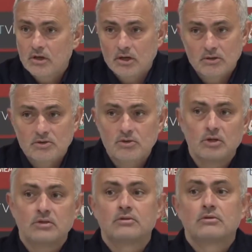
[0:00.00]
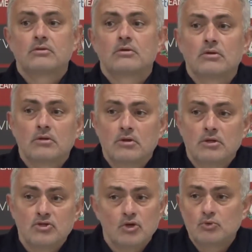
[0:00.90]
and is not
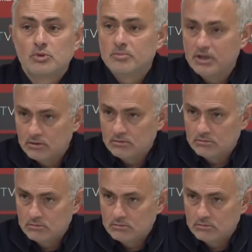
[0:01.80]
with me,